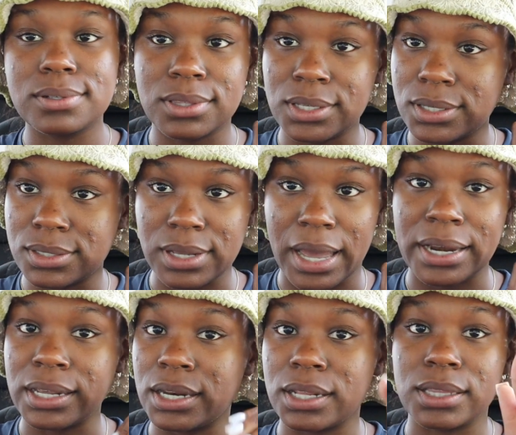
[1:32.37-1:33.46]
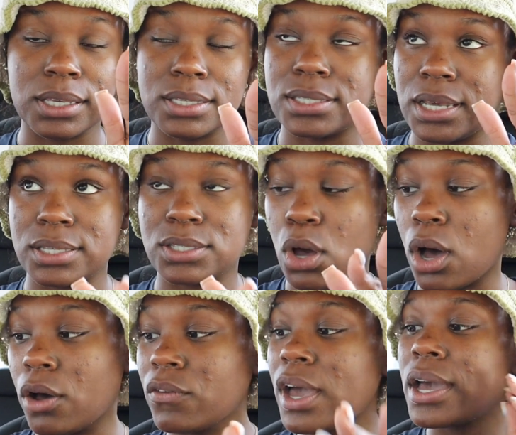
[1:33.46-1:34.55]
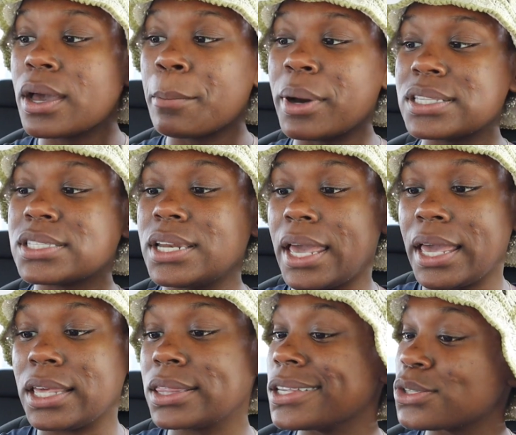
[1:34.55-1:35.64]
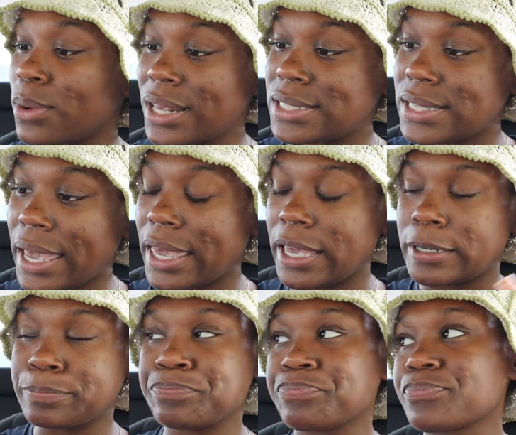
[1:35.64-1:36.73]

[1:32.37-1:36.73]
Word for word: these I needed these days off. But today, the 22nd,